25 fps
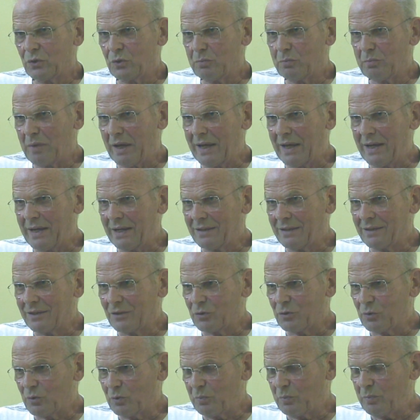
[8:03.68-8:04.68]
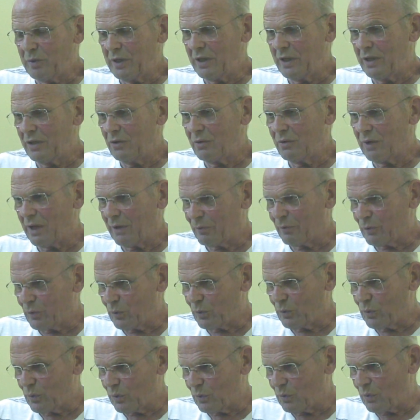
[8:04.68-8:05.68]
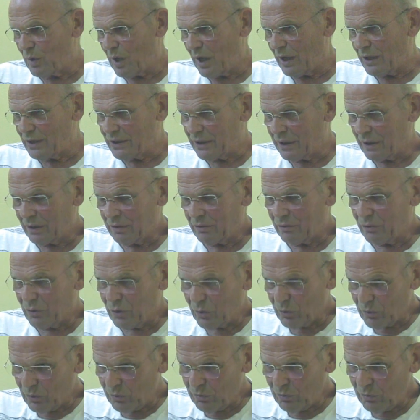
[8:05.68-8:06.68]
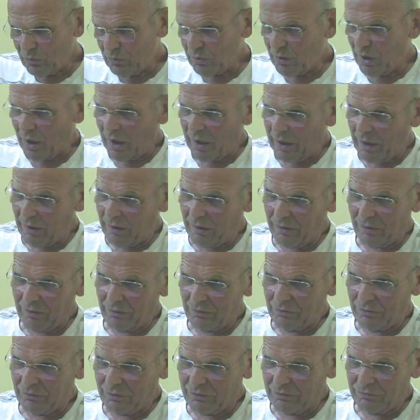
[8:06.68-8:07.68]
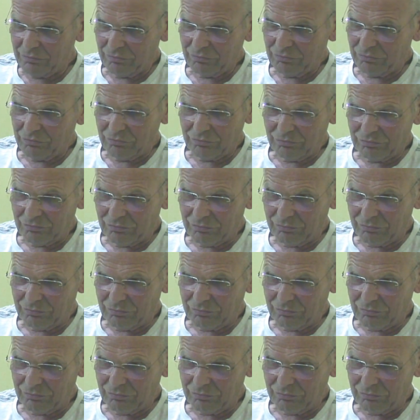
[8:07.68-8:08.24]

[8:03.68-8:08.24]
So my rector told me, you have to go. I said, no, I'm